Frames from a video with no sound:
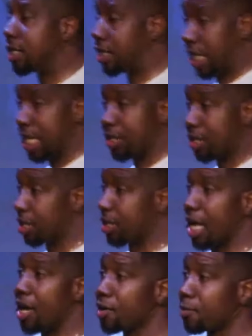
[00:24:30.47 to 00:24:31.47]
Jesus
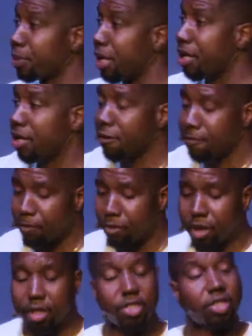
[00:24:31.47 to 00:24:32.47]
tells Peter,
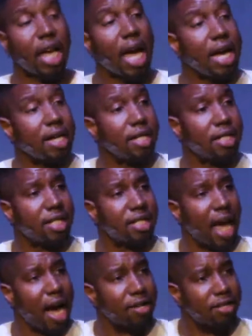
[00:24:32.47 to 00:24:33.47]
Satan
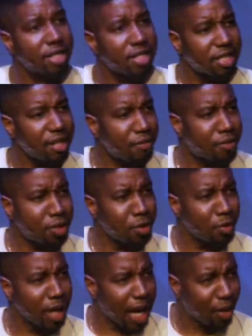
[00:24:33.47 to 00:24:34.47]
desires to sift
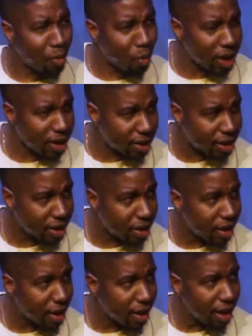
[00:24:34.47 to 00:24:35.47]
you like wheat.
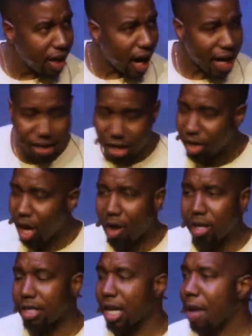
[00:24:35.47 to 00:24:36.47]
I tell you
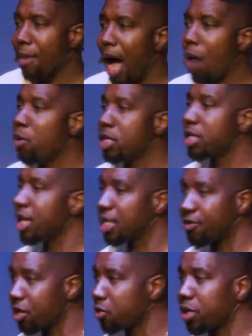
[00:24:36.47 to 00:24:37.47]
all the time, I wish the
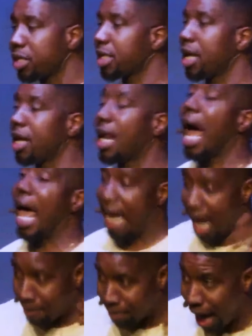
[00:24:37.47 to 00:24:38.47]
next verse would have said,
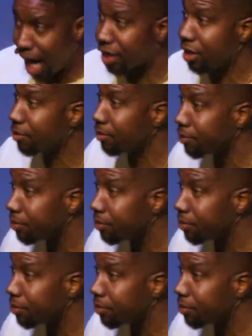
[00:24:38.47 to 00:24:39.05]
and I blocked them.